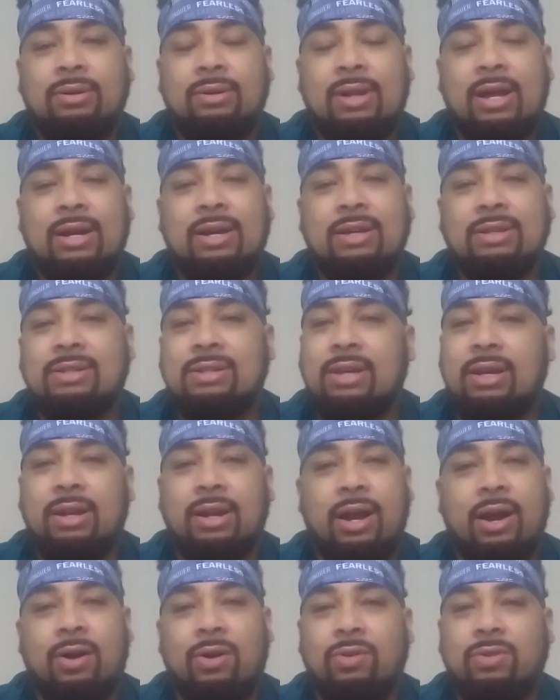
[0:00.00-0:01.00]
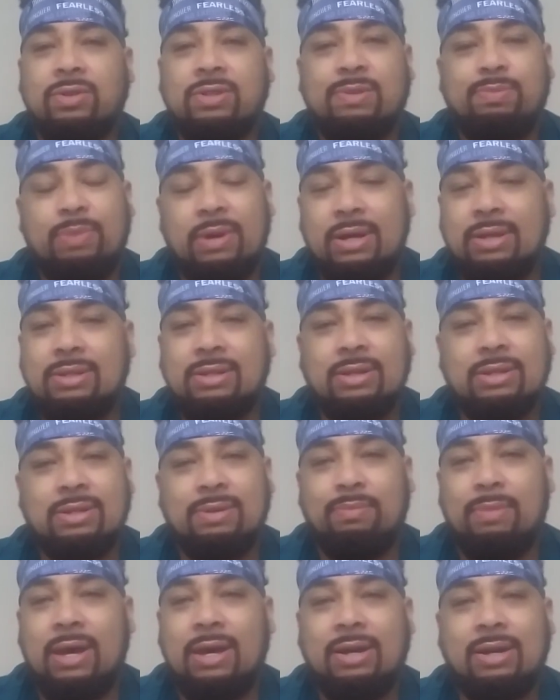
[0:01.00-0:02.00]
Like I said, Errol Spence
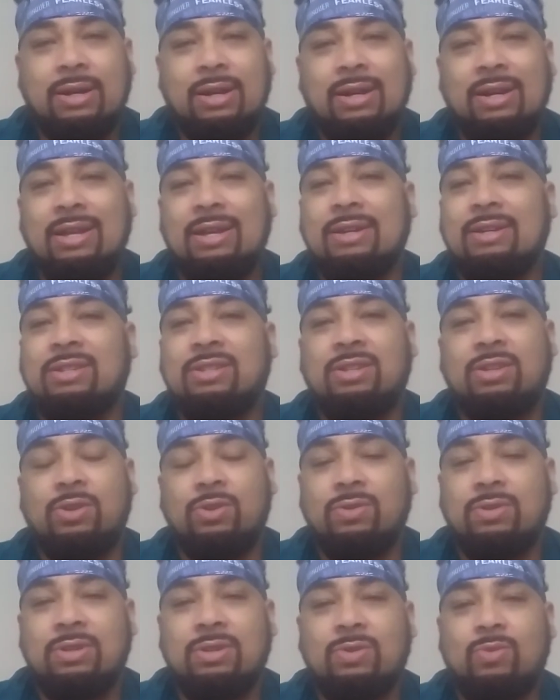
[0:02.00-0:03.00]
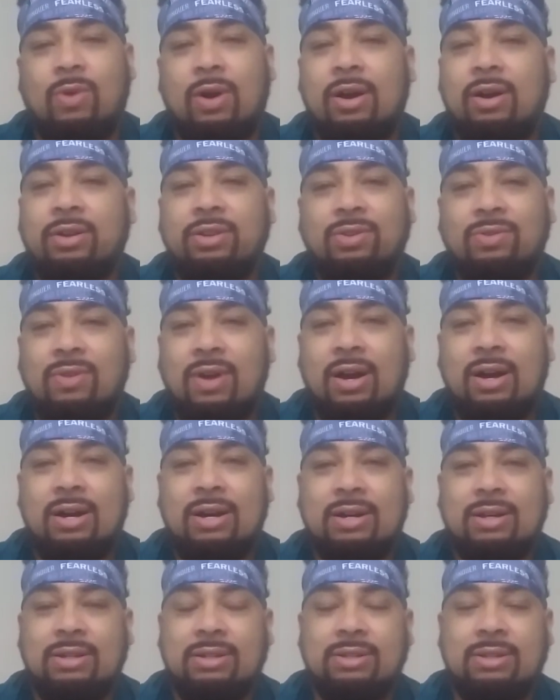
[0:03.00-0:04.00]
isn't making any excuses. Why are you
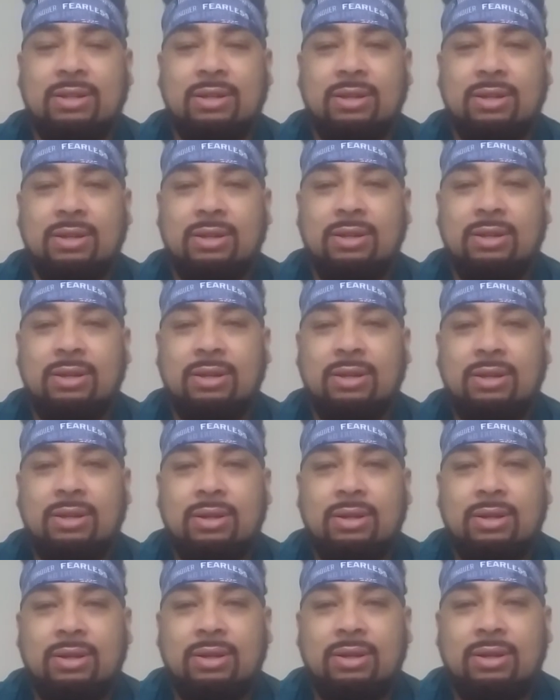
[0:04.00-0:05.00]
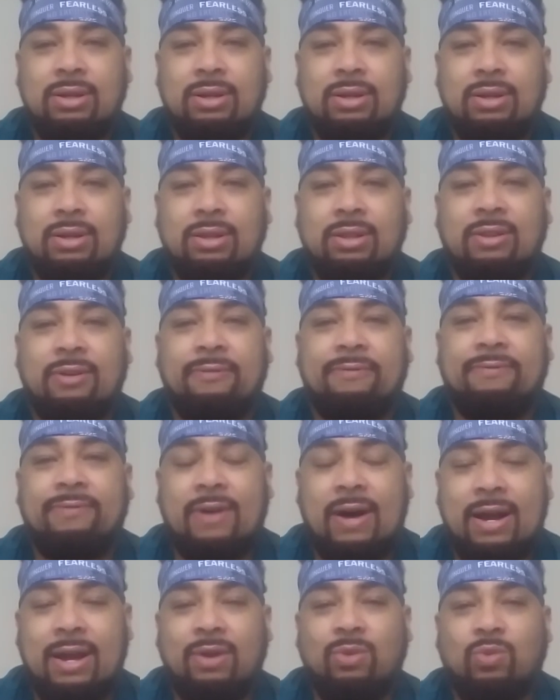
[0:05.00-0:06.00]
guys? The
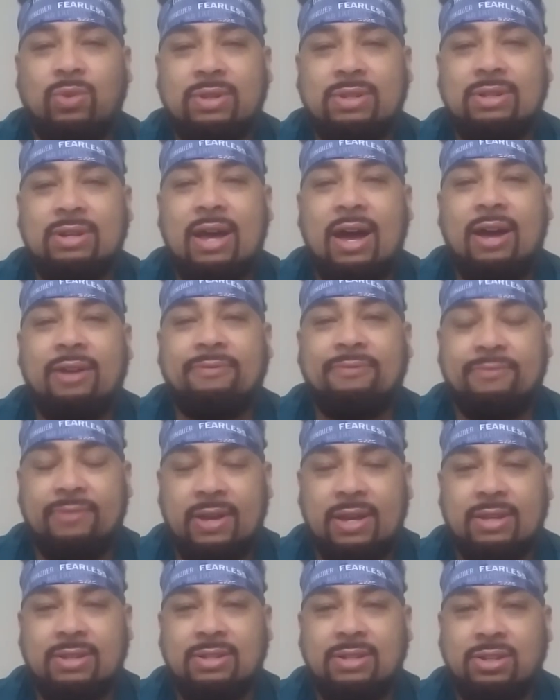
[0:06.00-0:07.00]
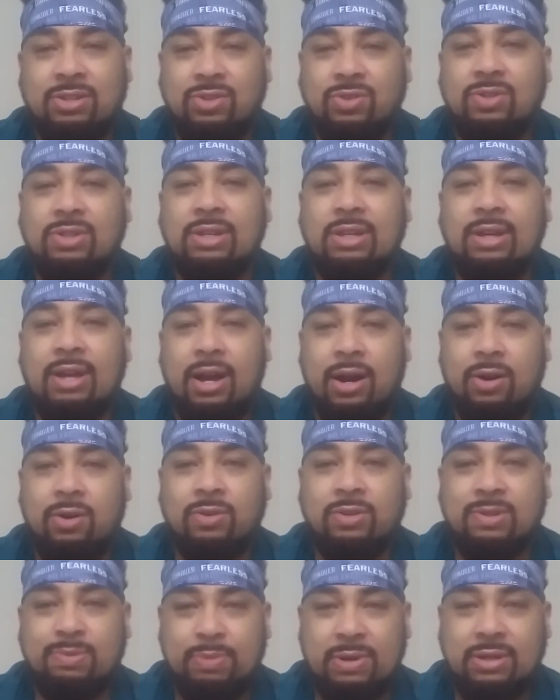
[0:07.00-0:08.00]
fight was not fixed. Did you see
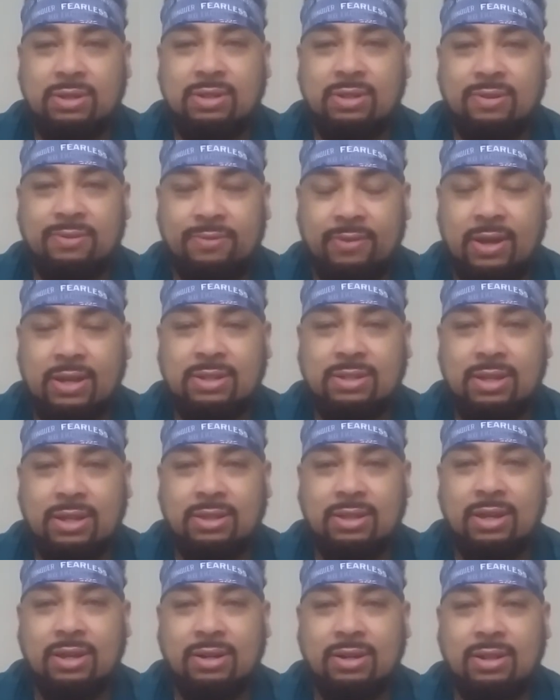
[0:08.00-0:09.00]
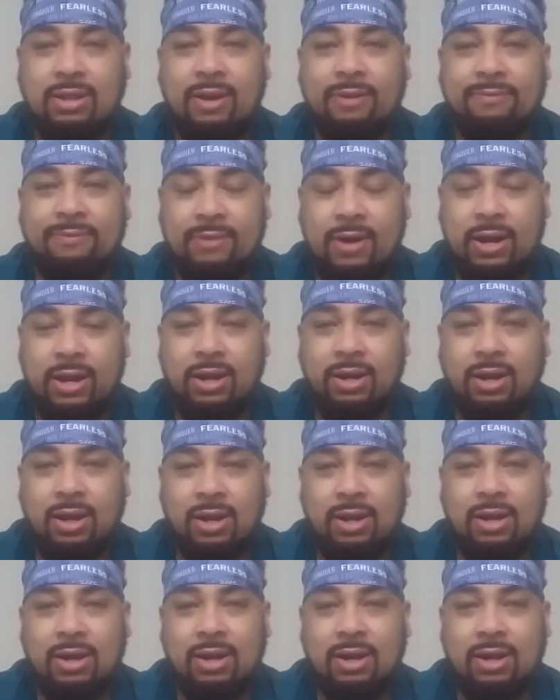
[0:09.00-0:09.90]
Errol Spence's face at the end of that fight?